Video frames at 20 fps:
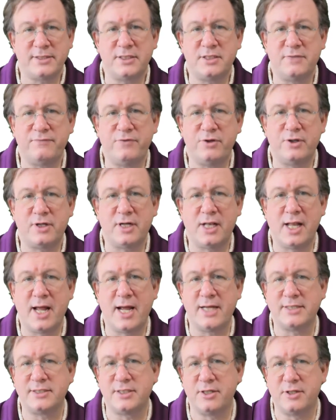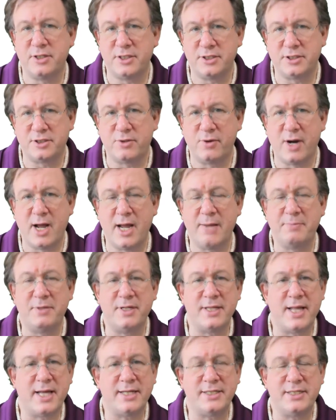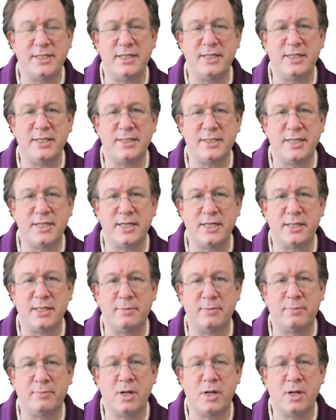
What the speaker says: of your class that are described in that DE addendum